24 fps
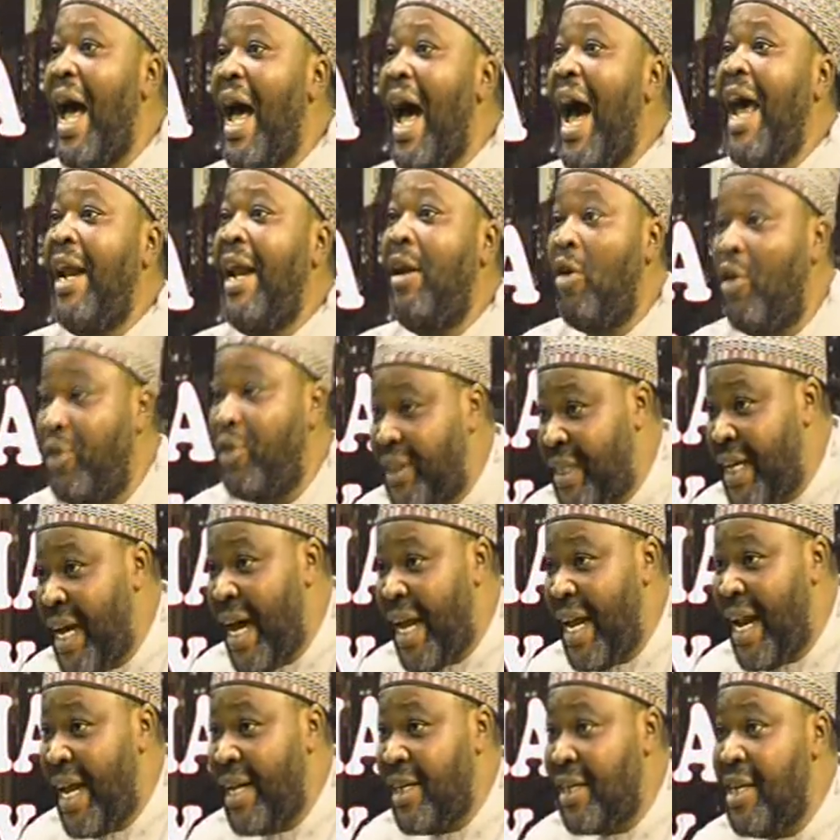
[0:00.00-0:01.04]
I lost
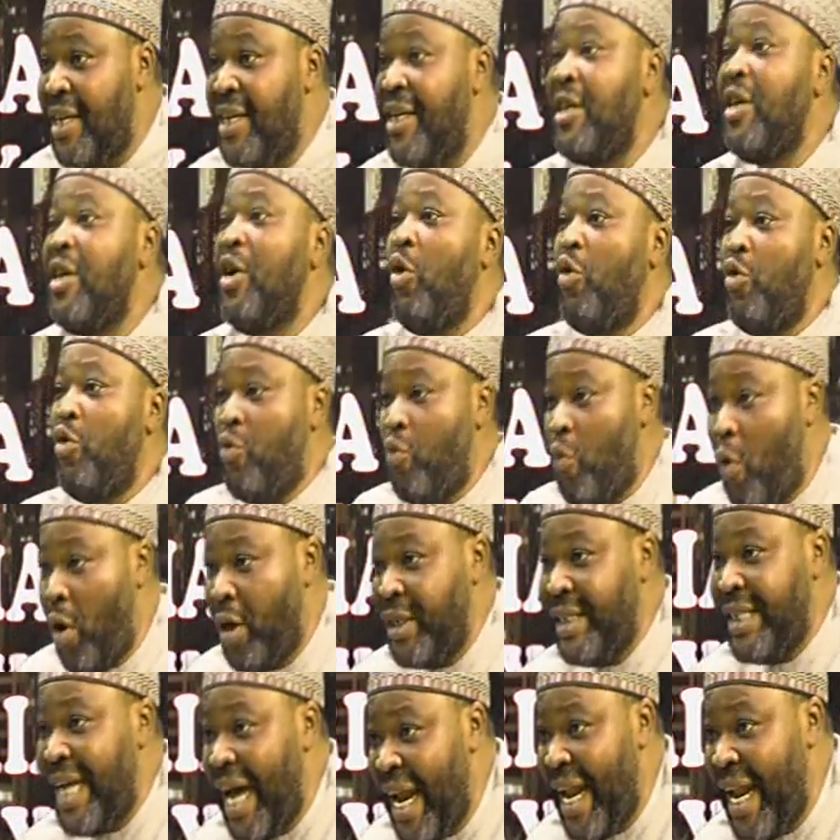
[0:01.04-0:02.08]
gallantly, you
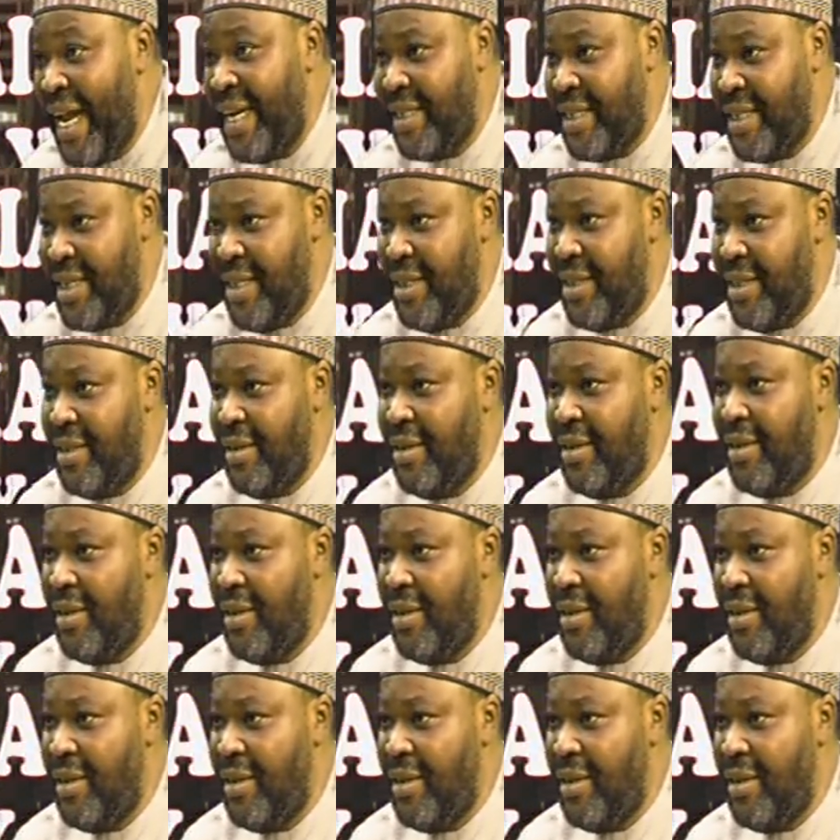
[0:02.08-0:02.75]
won gallantly.